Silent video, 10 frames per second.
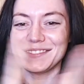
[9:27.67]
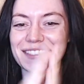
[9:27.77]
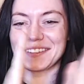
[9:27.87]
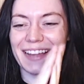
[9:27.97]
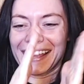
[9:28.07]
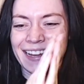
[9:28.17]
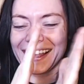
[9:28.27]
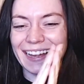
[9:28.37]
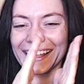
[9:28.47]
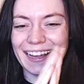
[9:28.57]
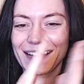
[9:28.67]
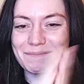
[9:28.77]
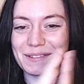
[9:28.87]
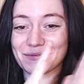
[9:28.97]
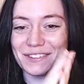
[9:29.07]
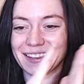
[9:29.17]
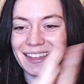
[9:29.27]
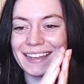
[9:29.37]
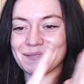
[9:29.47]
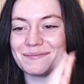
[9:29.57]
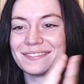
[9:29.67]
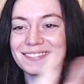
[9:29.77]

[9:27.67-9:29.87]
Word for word: so happy for them.